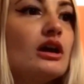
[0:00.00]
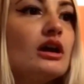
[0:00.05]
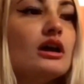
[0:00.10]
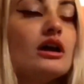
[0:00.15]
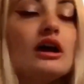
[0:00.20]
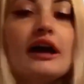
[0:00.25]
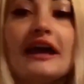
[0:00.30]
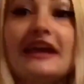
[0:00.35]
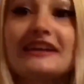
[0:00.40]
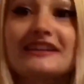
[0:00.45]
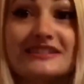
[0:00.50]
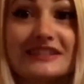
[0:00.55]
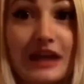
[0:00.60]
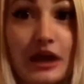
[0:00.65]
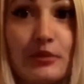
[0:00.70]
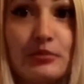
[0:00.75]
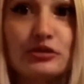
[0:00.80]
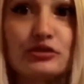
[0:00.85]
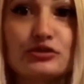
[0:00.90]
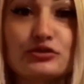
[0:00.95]

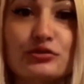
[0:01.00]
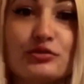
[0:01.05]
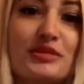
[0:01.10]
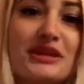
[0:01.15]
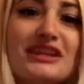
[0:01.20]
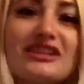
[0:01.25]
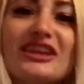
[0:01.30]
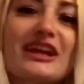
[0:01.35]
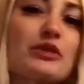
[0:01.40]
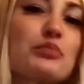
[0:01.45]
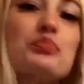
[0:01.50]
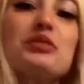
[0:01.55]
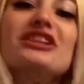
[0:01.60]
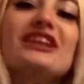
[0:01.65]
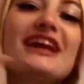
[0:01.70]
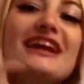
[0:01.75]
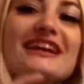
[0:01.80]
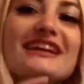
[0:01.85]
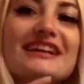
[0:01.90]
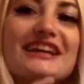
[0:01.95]
Examples would be like
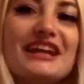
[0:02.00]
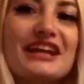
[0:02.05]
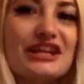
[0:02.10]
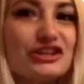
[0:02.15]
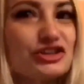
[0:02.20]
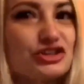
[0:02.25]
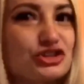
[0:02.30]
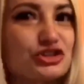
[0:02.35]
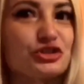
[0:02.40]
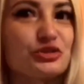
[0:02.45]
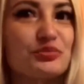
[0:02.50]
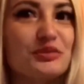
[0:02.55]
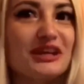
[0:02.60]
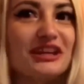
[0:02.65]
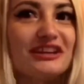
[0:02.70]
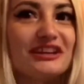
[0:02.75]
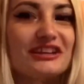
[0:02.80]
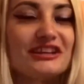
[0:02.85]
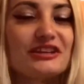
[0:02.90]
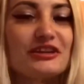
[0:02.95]
playing an
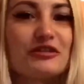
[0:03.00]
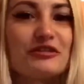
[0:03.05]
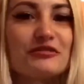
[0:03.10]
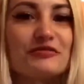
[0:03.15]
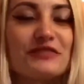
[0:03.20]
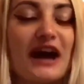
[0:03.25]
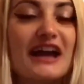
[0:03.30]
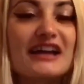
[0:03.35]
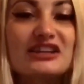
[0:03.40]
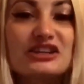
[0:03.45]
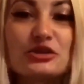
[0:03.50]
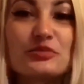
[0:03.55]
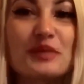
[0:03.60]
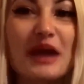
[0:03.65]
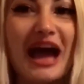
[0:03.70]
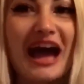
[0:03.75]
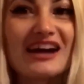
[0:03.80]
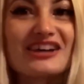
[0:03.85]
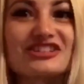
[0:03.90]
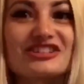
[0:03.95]
instrument. Find your
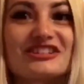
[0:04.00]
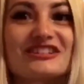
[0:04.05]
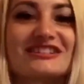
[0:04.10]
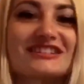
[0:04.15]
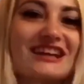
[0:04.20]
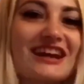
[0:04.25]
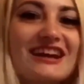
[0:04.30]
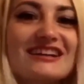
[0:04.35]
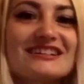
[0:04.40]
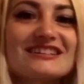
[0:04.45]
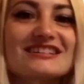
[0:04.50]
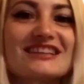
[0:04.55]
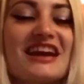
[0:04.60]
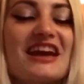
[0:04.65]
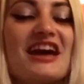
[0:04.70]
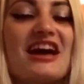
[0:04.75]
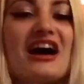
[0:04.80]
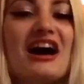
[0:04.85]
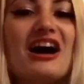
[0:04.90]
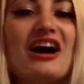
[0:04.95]
passions, guys.
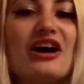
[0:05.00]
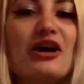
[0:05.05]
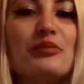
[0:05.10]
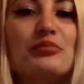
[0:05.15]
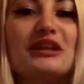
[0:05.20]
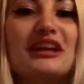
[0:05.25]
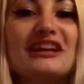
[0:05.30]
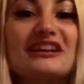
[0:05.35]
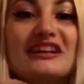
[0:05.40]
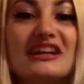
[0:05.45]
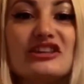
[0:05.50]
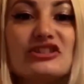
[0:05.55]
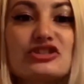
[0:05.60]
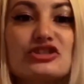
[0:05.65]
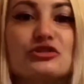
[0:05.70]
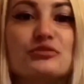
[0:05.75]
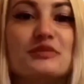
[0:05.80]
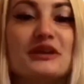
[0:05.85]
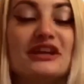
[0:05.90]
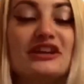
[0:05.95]
Play an
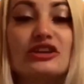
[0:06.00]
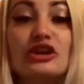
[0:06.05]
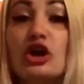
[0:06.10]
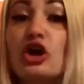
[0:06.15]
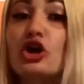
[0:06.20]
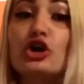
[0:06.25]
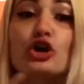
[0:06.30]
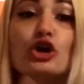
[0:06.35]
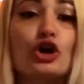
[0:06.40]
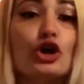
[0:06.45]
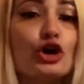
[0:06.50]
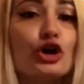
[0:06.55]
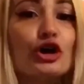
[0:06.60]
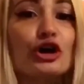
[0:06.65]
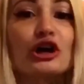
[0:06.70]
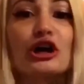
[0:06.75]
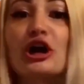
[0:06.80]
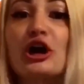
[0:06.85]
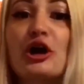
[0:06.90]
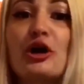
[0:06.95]
instrument,
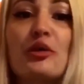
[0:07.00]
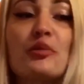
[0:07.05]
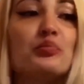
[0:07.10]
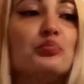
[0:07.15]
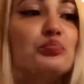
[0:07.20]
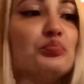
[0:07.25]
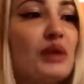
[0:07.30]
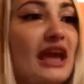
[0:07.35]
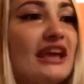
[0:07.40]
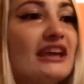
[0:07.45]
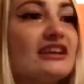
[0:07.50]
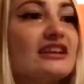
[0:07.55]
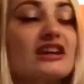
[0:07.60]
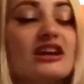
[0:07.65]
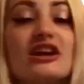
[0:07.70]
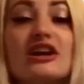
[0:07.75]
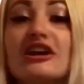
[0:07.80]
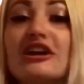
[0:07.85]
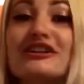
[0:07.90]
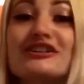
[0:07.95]
cook, bake,
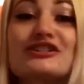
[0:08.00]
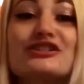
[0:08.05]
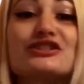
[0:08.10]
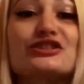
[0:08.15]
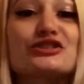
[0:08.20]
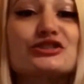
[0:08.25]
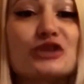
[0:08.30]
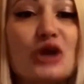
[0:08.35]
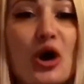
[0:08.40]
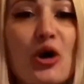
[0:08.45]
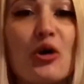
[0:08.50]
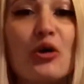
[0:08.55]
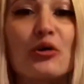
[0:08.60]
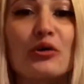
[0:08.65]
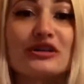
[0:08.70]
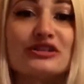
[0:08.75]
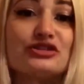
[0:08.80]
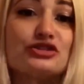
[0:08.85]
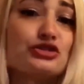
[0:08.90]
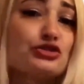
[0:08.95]

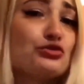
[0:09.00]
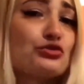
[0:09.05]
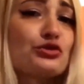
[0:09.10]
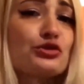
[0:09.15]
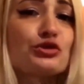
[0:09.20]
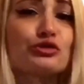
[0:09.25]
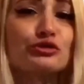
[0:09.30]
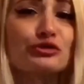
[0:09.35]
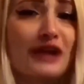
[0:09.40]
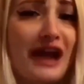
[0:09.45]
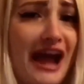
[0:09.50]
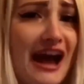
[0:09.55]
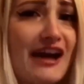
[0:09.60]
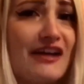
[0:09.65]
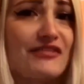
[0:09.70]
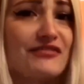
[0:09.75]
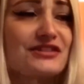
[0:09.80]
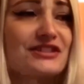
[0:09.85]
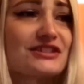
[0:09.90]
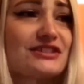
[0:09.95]
sew, do
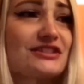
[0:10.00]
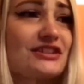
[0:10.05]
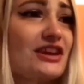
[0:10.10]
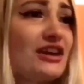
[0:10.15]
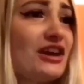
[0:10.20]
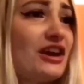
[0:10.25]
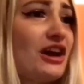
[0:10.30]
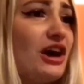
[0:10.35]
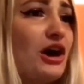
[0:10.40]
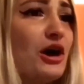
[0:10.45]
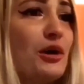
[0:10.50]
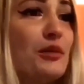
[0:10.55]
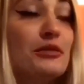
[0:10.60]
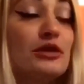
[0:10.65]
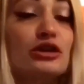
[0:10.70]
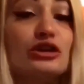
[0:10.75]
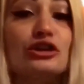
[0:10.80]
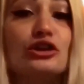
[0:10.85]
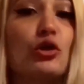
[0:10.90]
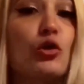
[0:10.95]
crafts,
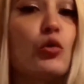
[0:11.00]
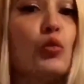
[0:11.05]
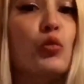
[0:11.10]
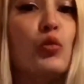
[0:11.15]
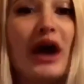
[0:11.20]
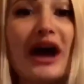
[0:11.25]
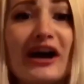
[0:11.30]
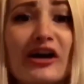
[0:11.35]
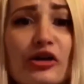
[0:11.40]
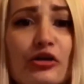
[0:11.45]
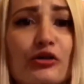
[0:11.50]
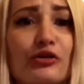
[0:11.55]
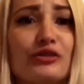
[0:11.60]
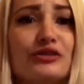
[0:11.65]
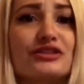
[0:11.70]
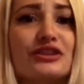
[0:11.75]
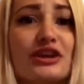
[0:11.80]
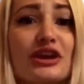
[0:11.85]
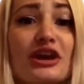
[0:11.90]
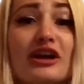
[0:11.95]

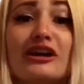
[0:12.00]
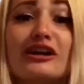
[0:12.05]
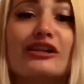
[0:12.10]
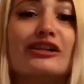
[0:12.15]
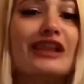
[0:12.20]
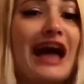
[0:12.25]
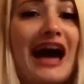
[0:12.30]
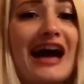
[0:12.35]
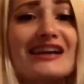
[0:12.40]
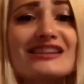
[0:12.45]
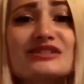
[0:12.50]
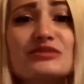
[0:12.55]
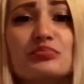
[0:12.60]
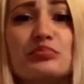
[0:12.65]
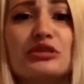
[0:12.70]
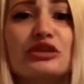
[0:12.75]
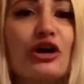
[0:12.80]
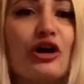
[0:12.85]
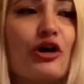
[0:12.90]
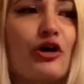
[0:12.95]
weld, glass
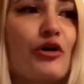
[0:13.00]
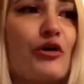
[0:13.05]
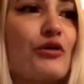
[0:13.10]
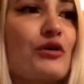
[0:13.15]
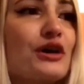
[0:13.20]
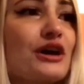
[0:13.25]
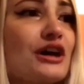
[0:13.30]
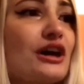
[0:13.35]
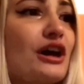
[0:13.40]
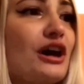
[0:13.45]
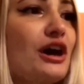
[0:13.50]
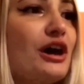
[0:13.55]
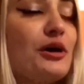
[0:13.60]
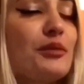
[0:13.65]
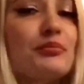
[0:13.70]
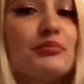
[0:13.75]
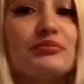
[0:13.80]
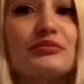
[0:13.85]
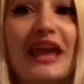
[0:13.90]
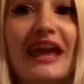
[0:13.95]
blow,
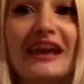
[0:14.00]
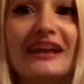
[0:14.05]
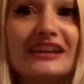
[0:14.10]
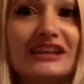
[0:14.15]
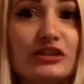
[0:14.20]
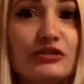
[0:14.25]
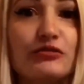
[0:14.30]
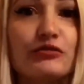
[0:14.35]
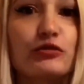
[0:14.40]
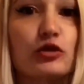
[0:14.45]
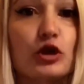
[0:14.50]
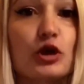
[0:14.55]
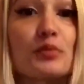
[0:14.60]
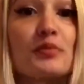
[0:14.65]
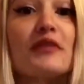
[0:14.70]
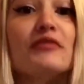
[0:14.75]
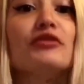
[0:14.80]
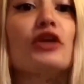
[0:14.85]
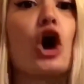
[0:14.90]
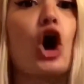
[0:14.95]
any form
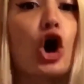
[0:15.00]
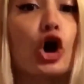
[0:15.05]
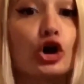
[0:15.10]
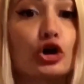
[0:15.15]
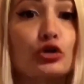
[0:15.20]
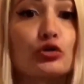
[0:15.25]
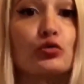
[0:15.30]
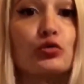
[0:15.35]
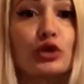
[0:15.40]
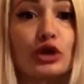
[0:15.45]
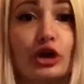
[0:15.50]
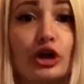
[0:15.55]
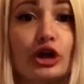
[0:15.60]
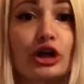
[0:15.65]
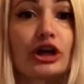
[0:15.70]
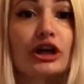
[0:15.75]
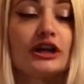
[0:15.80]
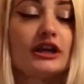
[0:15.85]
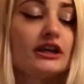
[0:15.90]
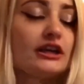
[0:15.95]
of artwork,
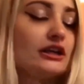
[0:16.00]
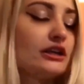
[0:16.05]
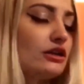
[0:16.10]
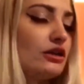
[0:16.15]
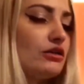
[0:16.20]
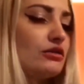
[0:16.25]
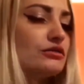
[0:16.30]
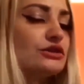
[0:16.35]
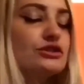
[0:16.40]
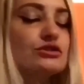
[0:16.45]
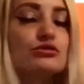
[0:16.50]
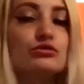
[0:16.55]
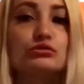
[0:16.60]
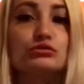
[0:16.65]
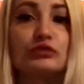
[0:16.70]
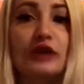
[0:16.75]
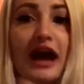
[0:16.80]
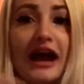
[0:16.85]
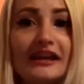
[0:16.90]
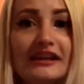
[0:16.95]
do
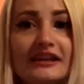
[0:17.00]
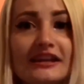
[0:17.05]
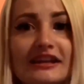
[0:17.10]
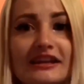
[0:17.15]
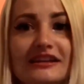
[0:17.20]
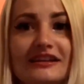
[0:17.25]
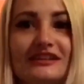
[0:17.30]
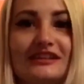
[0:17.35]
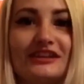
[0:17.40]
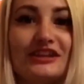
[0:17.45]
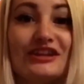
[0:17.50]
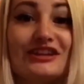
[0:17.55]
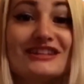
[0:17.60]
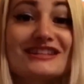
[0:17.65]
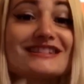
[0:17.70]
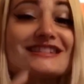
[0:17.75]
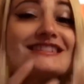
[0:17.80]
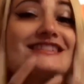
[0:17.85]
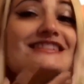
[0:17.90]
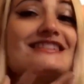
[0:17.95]
writing,
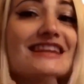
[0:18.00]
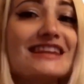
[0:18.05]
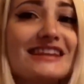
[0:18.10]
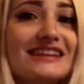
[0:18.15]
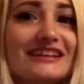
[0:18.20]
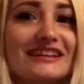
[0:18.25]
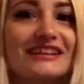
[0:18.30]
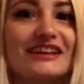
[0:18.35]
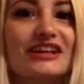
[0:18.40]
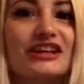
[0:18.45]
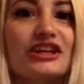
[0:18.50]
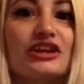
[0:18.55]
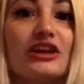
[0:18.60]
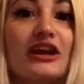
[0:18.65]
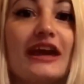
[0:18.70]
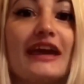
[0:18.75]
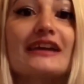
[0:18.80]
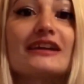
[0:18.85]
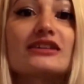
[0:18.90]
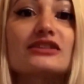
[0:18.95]
sing.
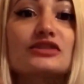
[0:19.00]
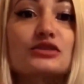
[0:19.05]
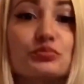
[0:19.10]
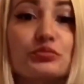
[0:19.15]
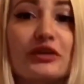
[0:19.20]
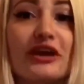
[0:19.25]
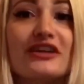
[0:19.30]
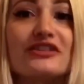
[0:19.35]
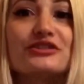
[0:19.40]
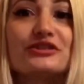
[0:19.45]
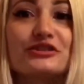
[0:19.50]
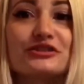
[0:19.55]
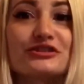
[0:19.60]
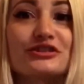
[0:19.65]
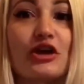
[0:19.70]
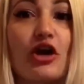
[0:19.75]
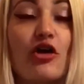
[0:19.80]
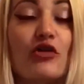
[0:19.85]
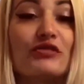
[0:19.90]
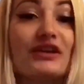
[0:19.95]
Express
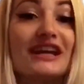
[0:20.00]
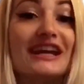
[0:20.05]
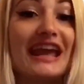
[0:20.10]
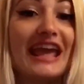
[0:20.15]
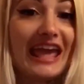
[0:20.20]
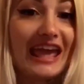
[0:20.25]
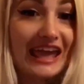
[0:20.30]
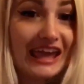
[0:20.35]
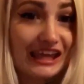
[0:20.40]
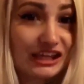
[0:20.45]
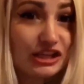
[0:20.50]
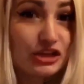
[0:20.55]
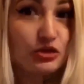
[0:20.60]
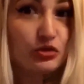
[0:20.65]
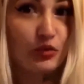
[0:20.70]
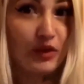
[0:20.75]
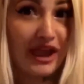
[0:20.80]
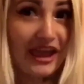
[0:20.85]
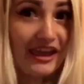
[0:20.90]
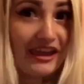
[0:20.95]
yourself in any
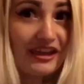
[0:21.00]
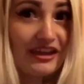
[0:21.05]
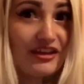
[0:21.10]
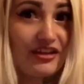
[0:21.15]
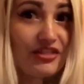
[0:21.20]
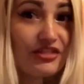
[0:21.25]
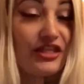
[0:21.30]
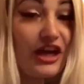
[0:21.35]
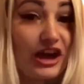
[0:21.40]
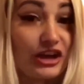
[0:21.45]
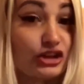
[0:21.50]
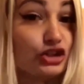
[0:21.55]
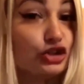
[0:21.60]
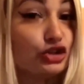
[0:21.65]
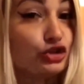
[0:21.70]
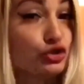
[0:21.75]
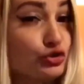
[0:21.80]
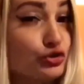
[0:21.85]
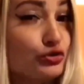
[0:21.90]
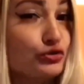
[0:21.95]
way that
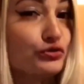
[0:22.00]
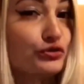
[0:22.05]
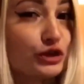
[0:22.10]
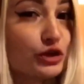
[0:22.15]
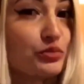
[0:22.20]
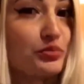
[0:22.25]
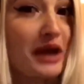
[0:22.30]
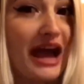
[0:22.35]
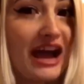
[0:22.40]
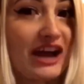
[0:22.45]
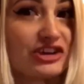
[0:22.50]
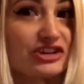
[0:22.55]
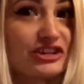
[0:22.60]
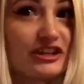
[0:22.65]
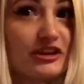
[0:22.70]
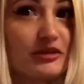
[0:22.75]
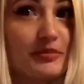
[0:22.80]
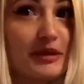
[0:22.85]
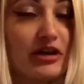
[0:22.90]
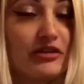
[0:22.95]
you feel passionate about,